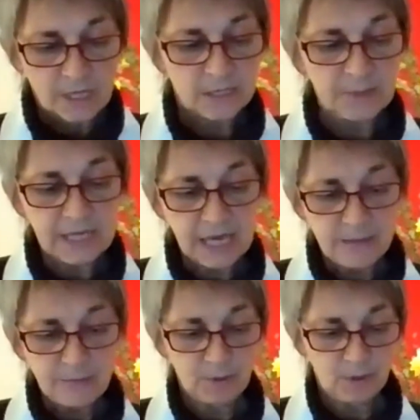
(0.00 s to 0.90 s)
to be
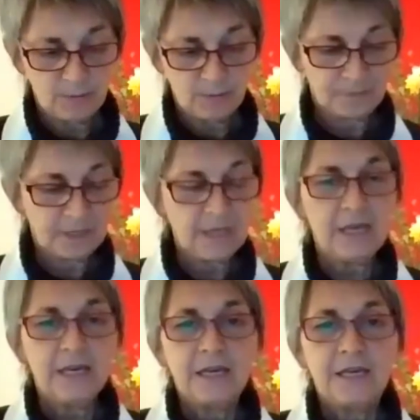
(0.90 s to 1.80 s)
capable
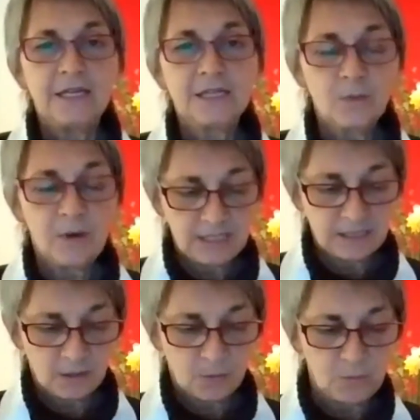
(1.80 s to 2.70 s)
is
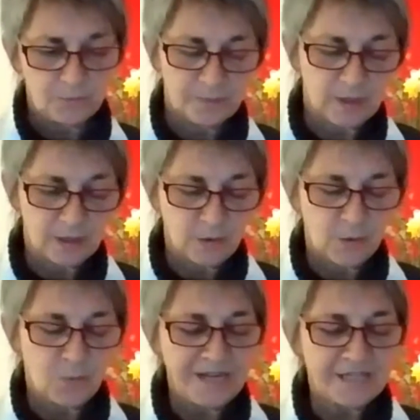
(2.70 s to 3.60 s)
when
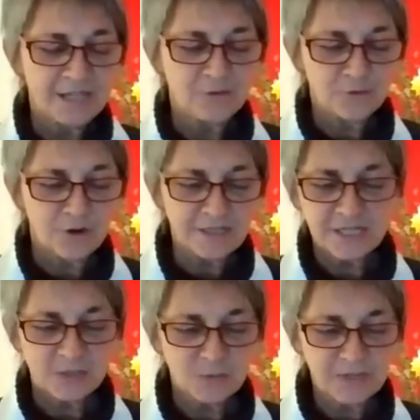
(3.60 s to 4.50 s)

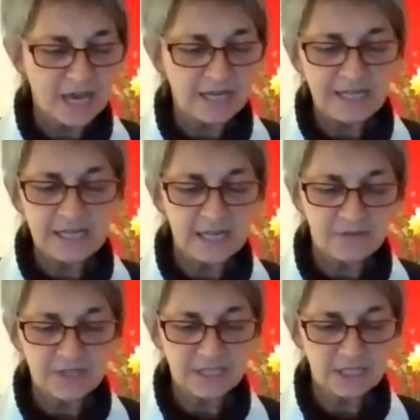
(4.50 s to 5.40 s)
confronted with any
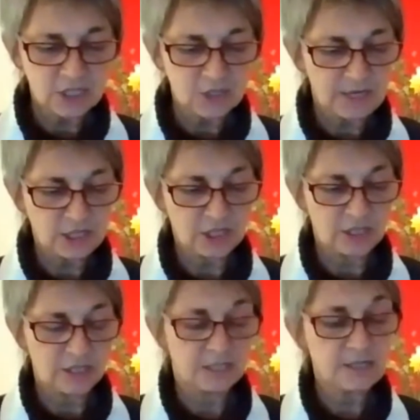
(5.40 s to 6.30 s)
given
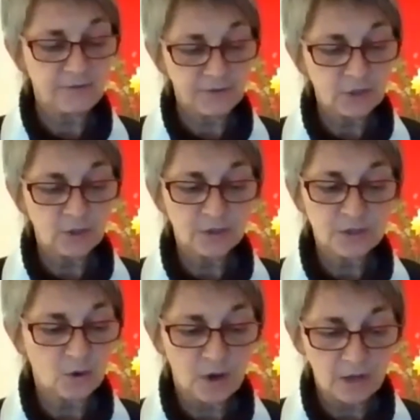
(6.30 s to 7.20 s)
situation,
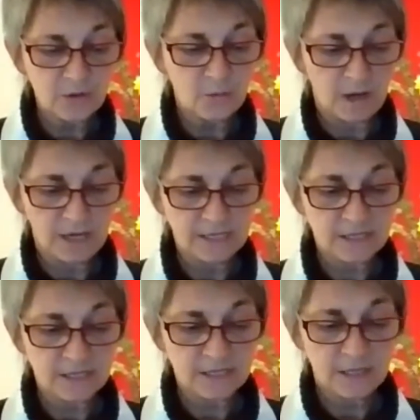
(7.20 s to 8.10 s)
difficult or
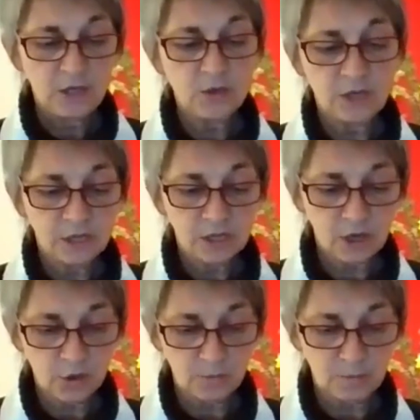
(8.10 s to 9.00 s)
otherwise, you
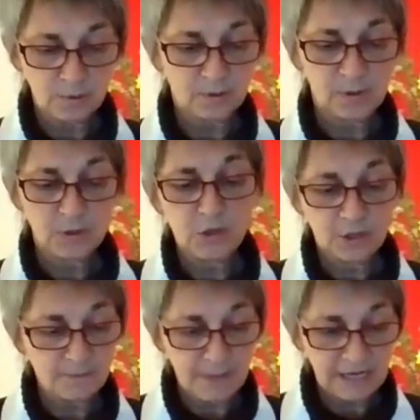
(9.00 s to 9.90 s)
can cope,
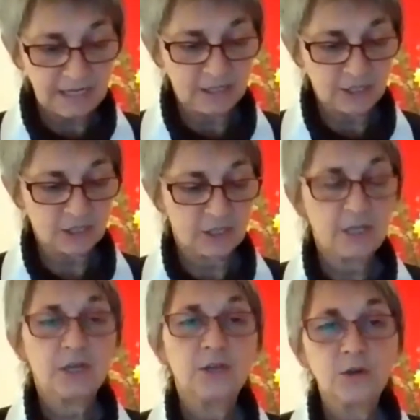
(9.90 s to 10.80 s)
you can
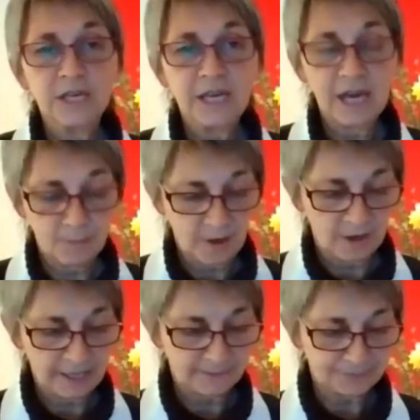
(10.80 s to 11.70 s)
manage, you can get
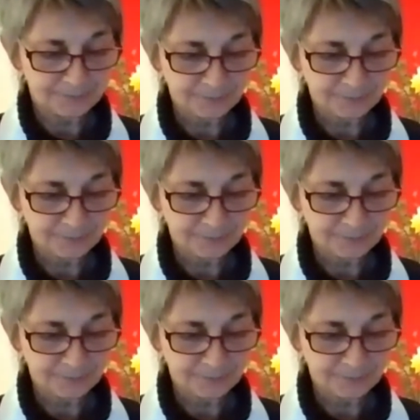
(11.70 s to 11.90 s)
by.